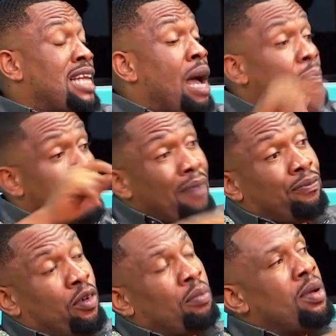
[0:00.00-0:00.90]
apart
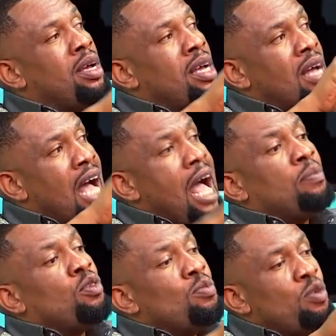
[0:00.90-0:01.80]
from
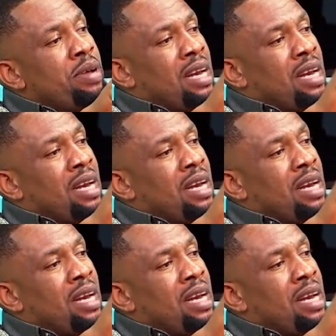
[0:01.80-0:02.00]
Abdul Mumin.